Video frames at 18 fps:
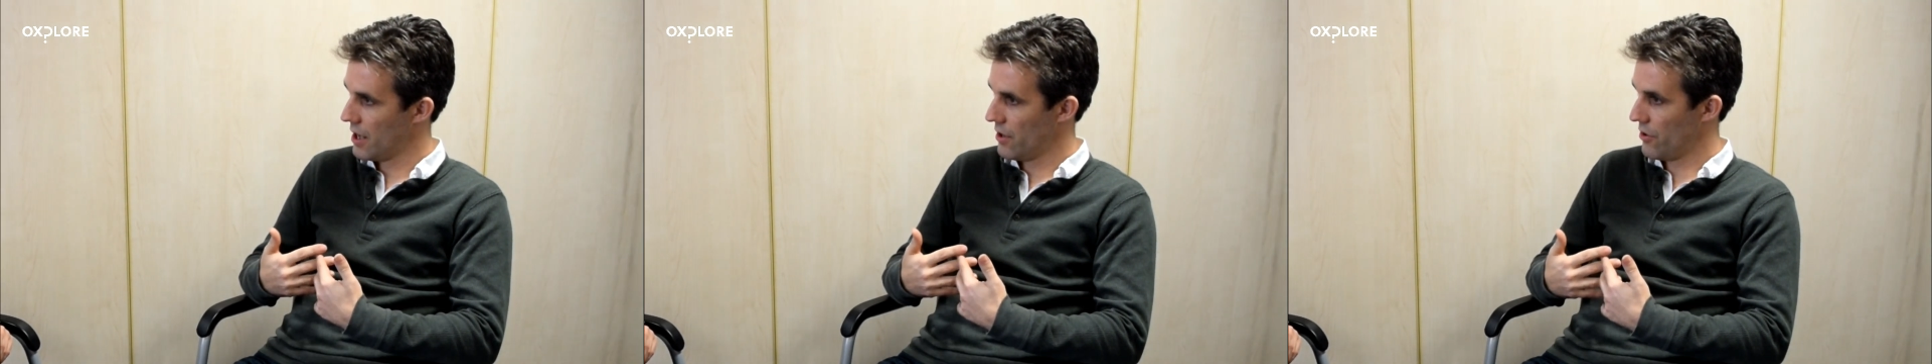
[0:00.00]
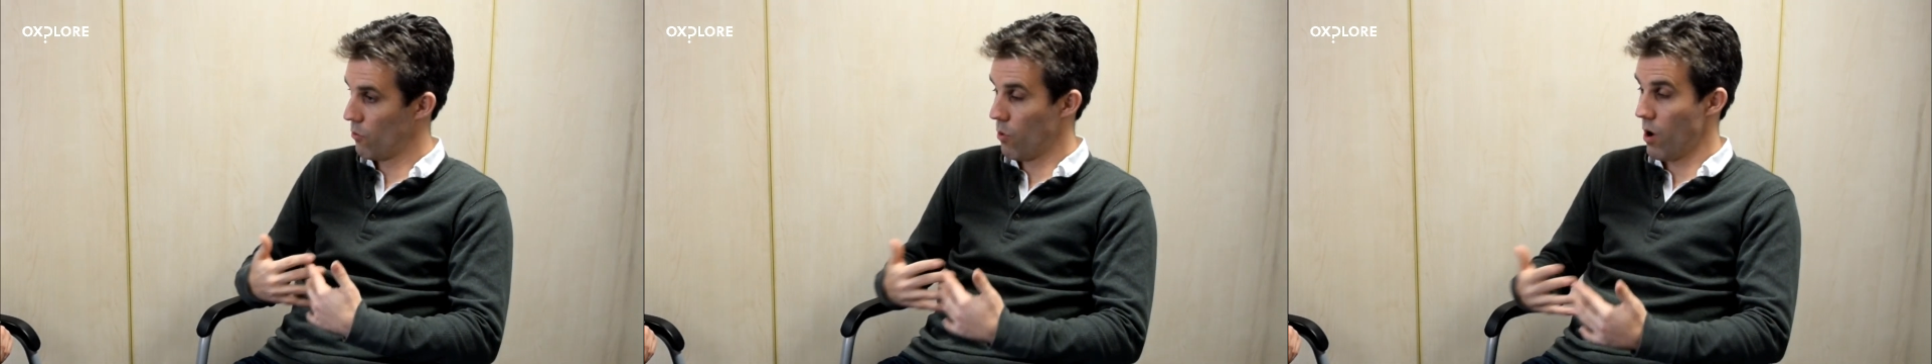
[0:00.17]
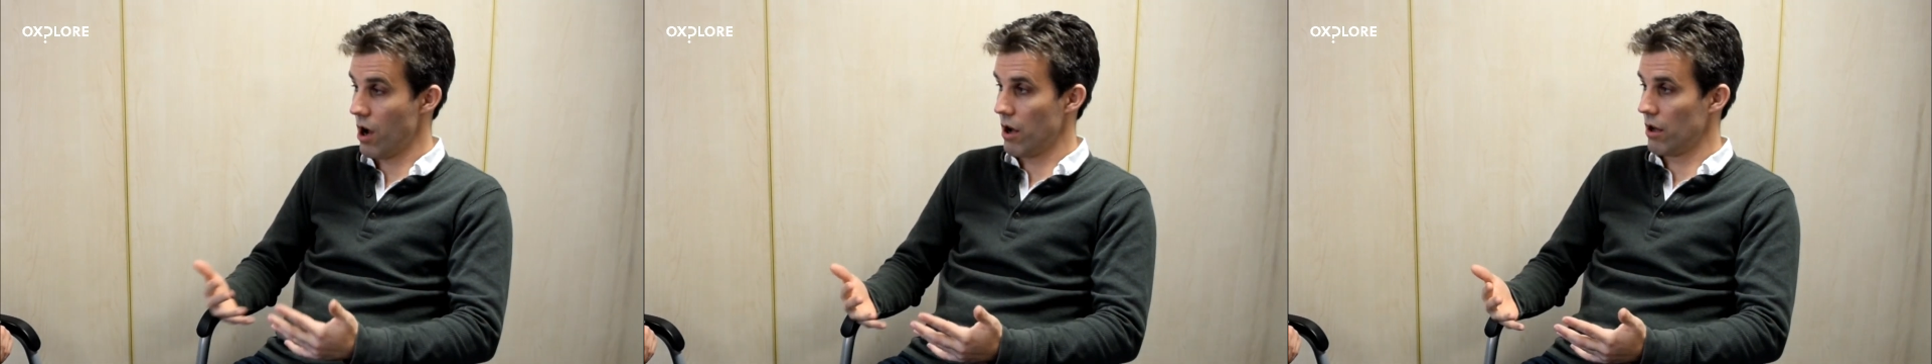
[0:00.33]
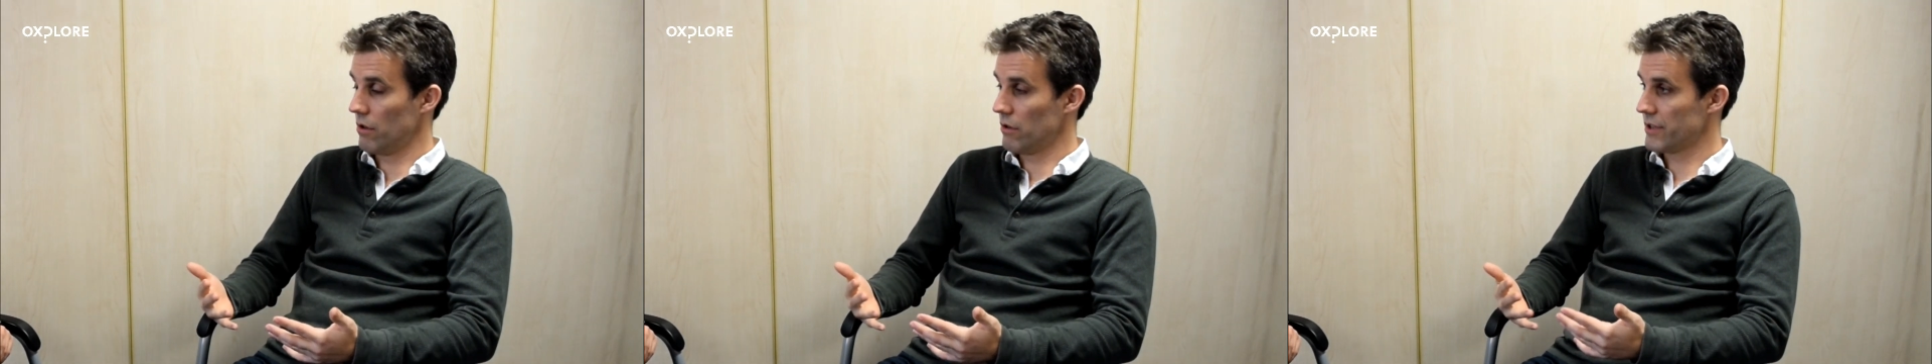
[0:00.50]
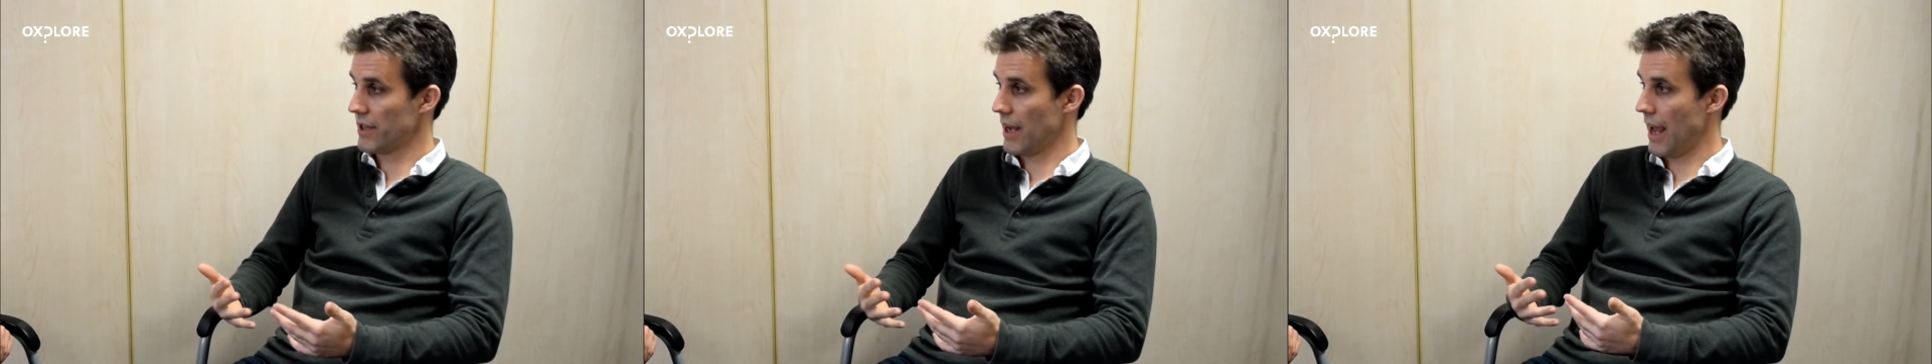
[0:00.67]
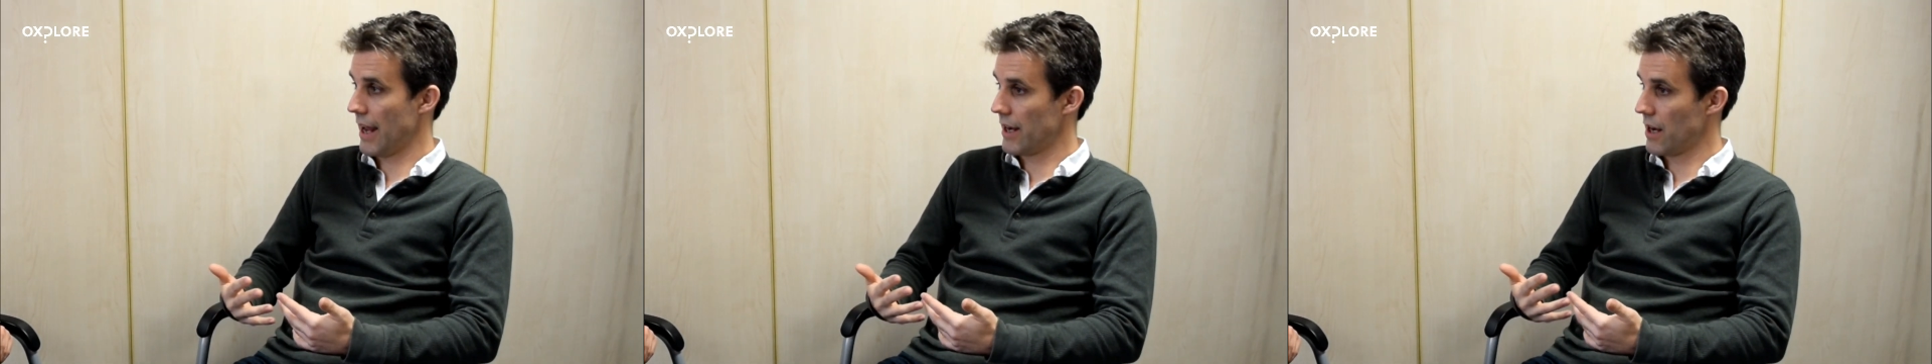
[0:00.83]
the world,
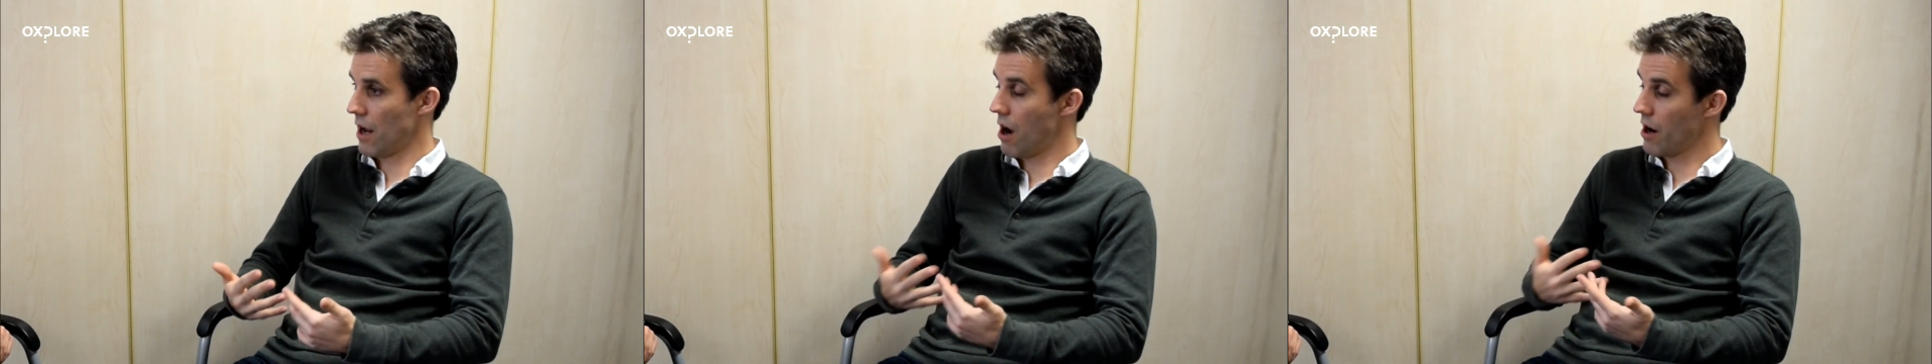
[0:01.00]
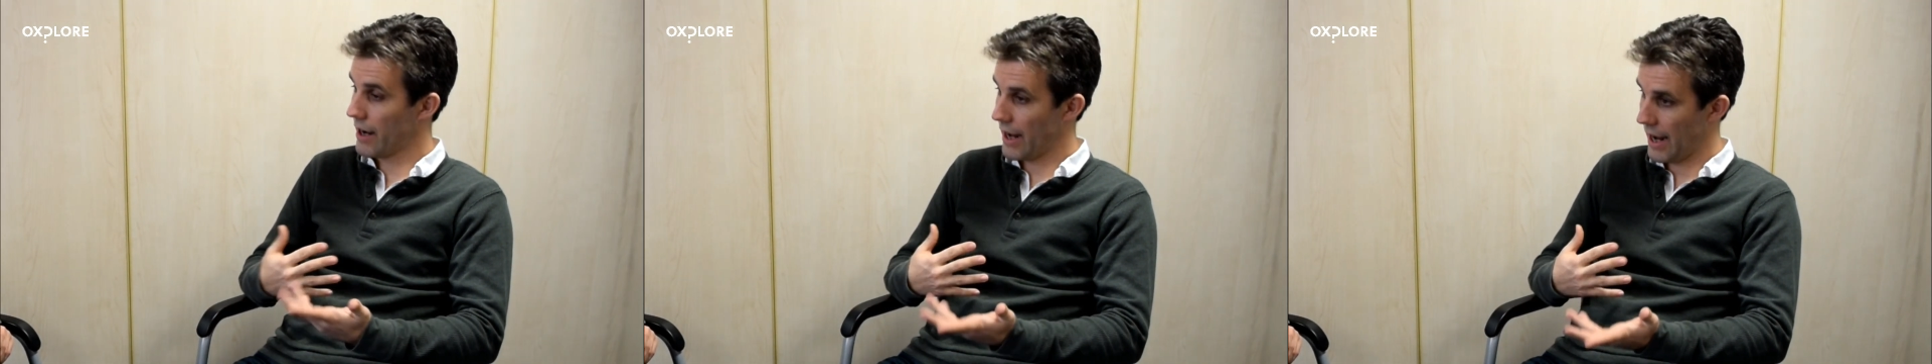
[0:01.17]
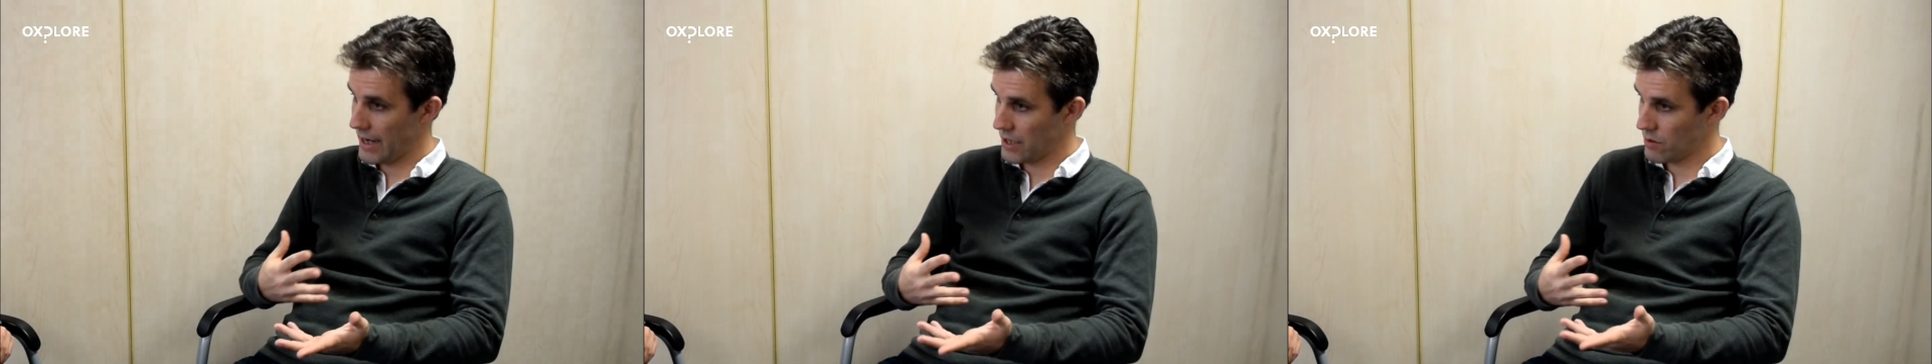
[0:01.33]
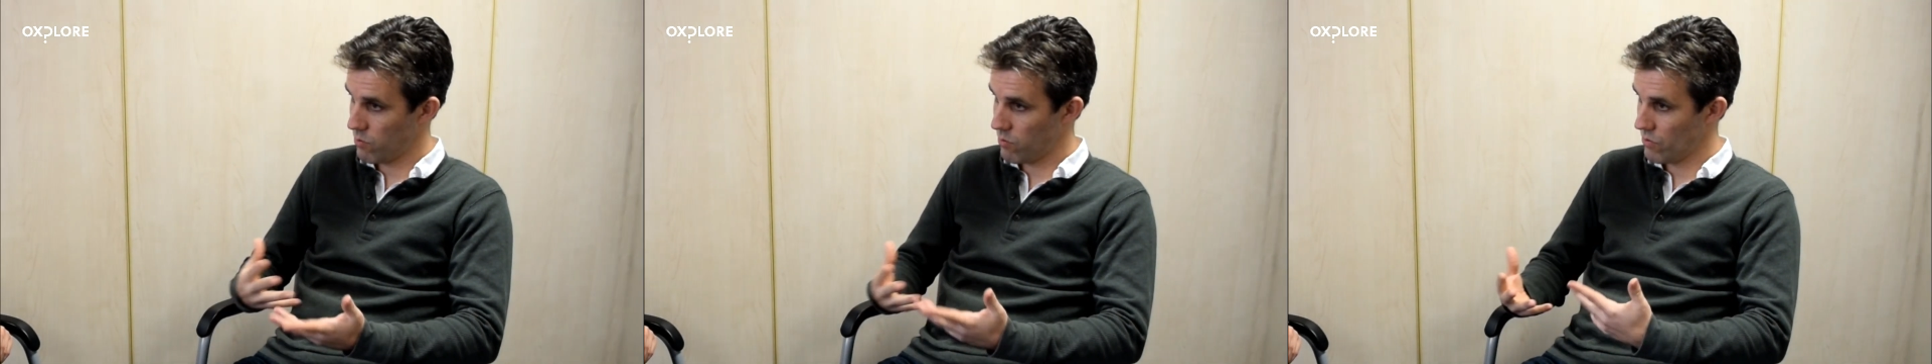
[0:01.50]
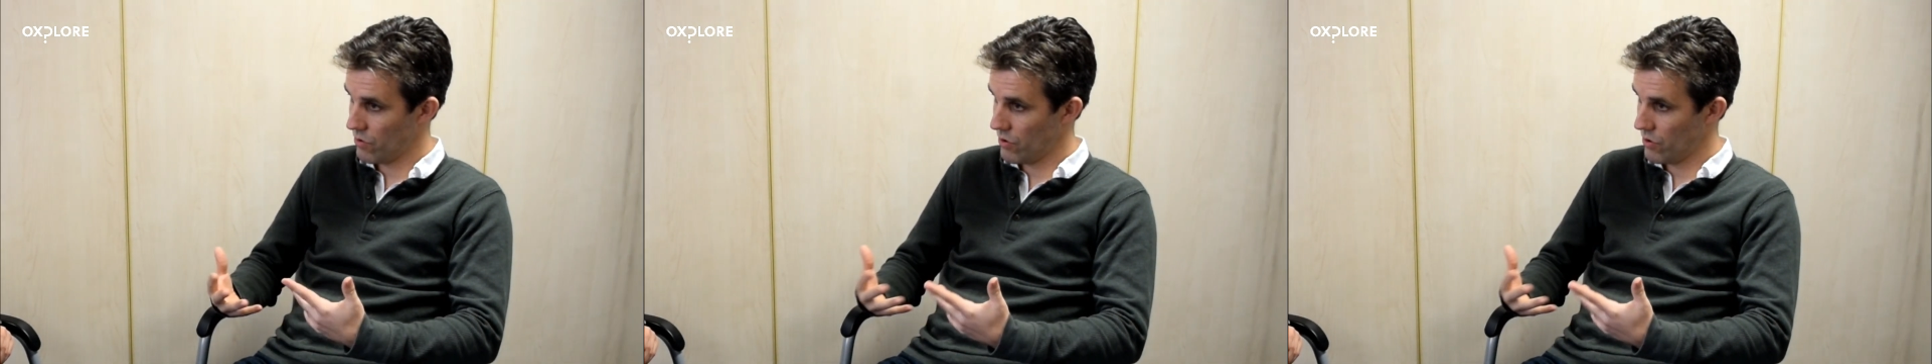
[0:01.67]
and in our case,